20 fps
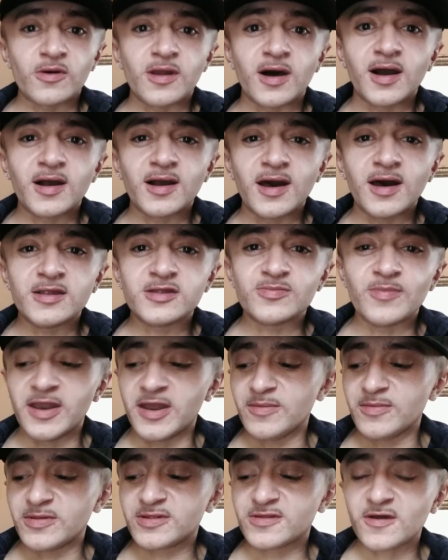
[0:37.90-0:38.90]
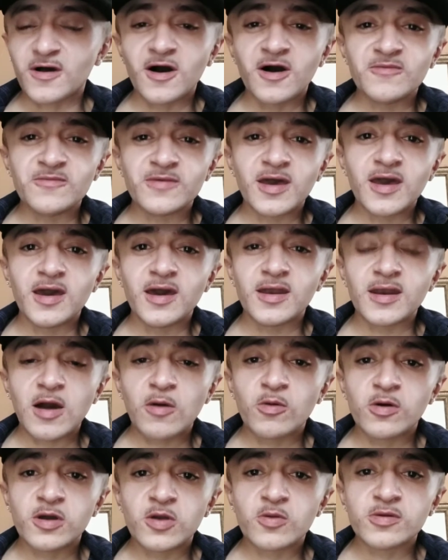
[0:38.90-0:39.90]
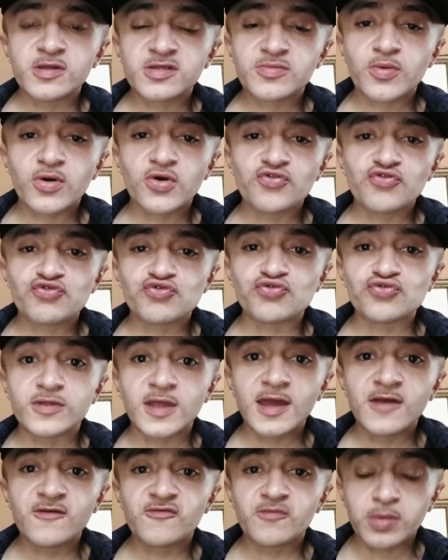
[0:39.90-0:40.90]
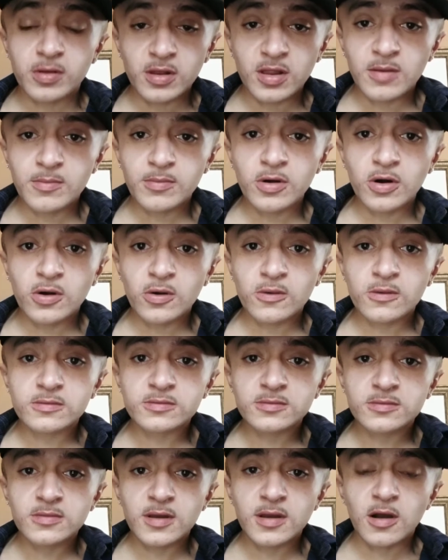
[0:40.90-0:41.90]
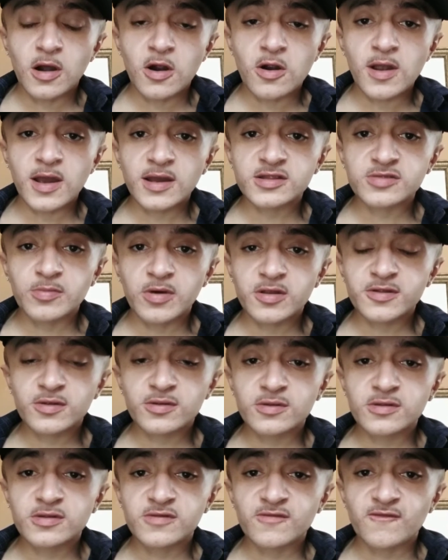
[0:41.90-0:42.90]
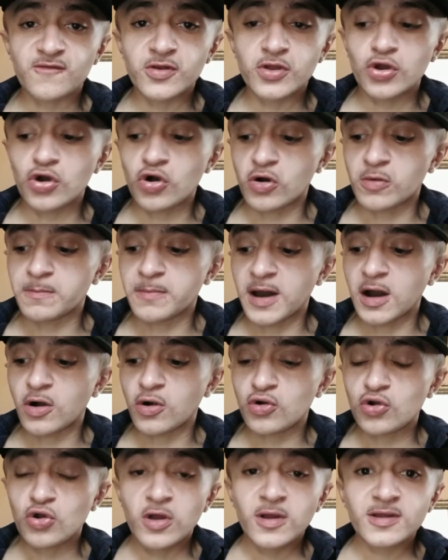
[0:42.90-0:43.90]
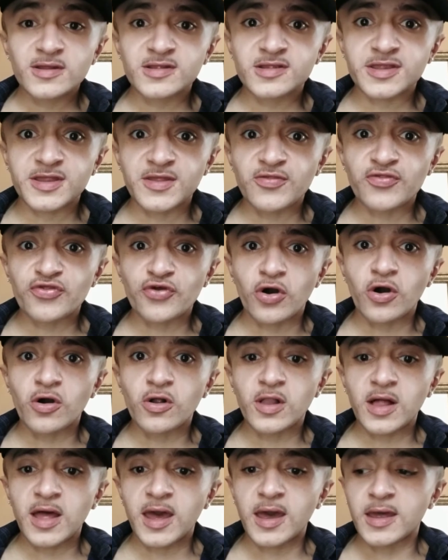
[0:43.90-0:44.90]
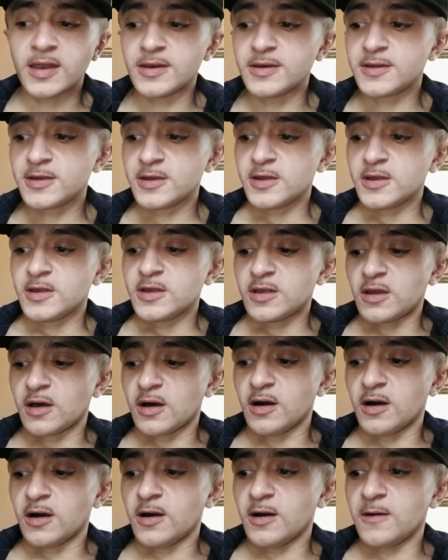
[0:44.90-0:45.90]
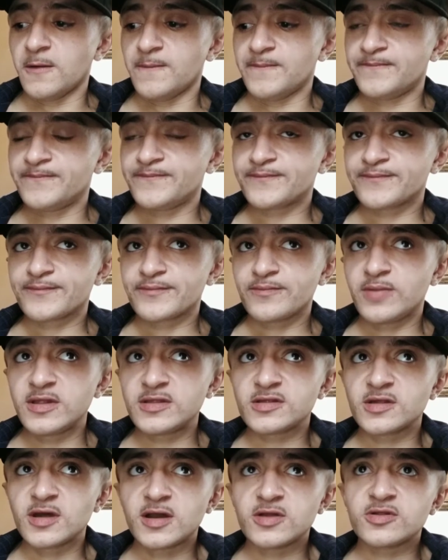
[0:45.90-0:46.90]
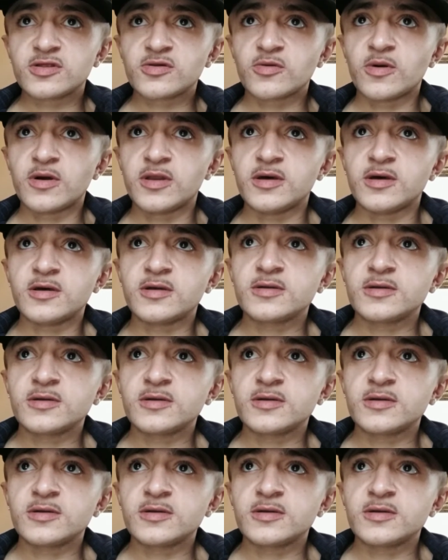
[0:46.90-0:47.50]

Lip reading: Guys, my name is Tom, and I want to respond to Dave Palumbo, RX Muscle's video about synthol, and basically I just want to,